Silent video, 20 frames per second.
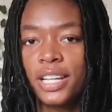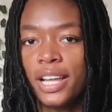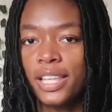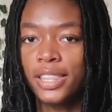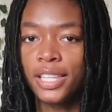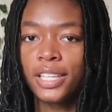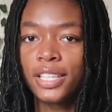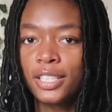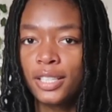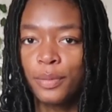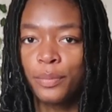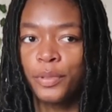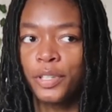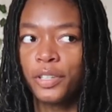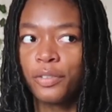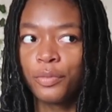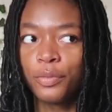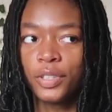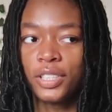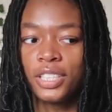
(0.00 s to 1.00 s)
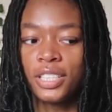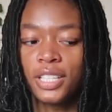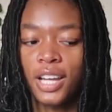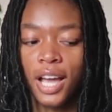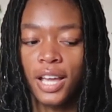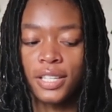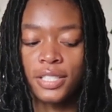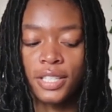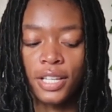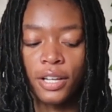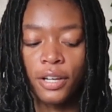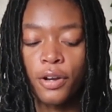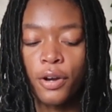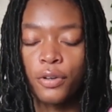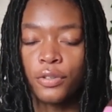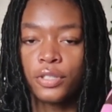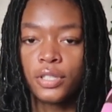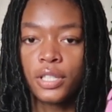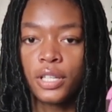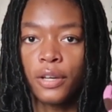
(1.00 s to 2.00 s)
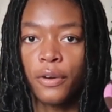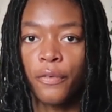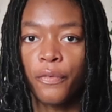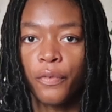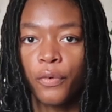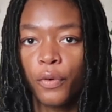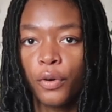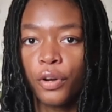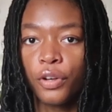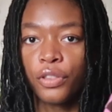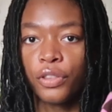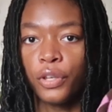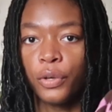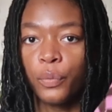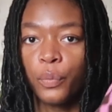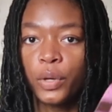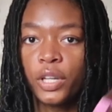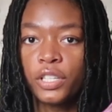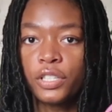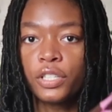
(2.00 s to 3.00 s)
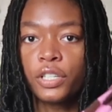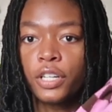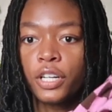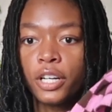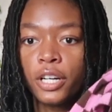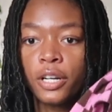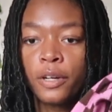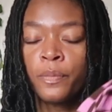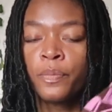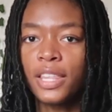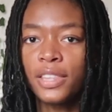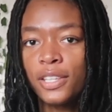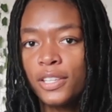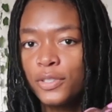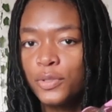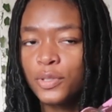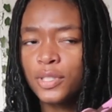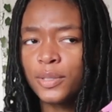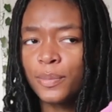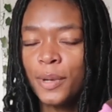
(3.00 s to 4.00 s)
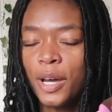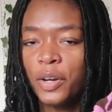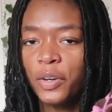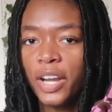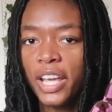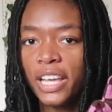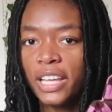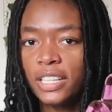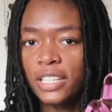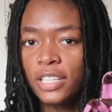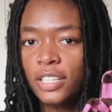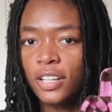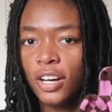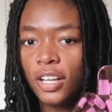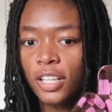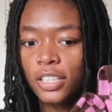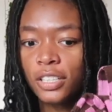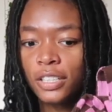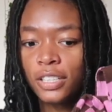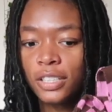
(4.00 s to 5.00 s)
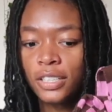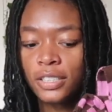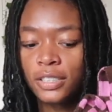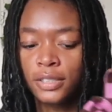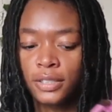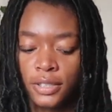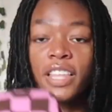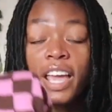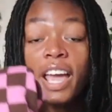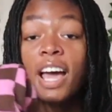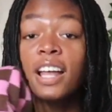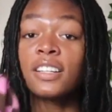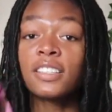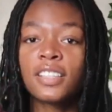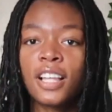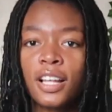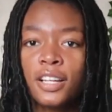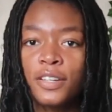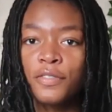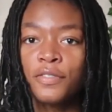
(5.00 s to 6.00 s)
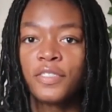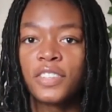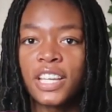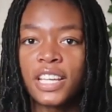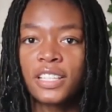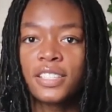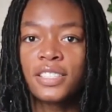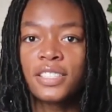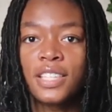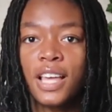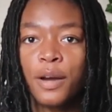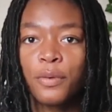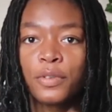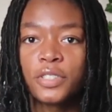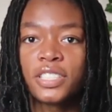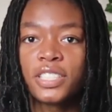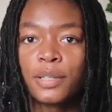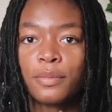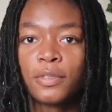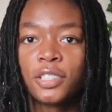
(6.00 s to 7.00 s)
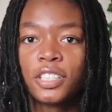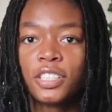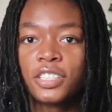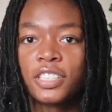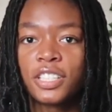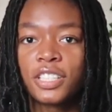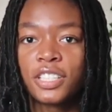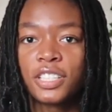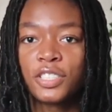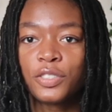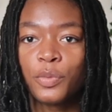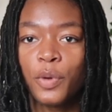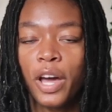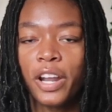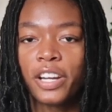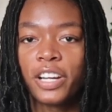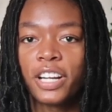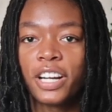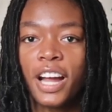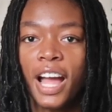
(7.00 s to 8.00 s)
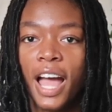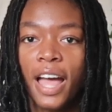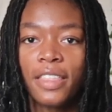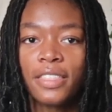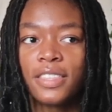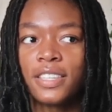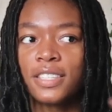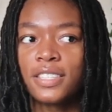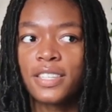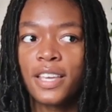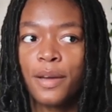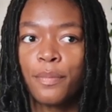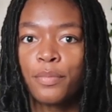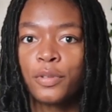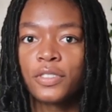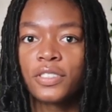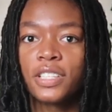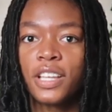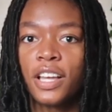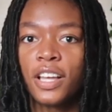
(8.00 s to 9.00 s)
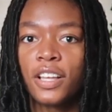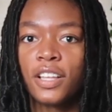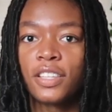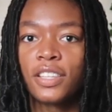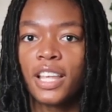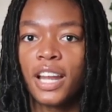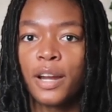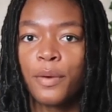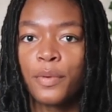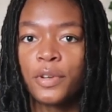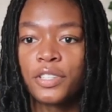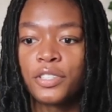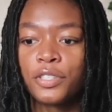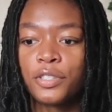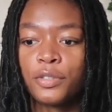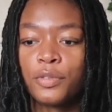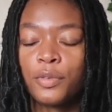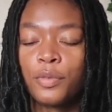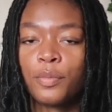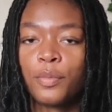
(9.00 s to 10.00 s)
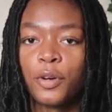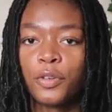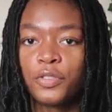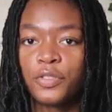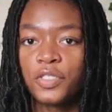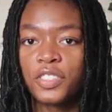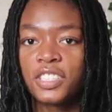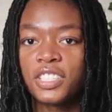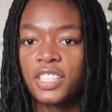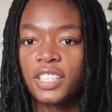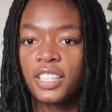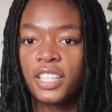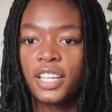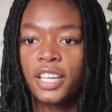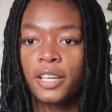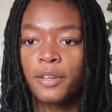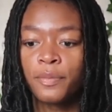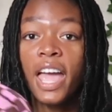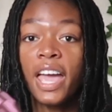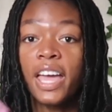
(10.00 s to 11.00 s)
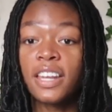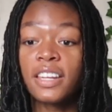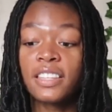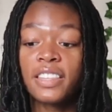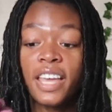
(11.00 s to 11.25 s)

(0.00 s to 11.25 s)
and I think it'll be really nice and cozy for the winter. And and this was about $80. They had a lot of knits that were similar to the sweater at the sample sale that I went to most recently and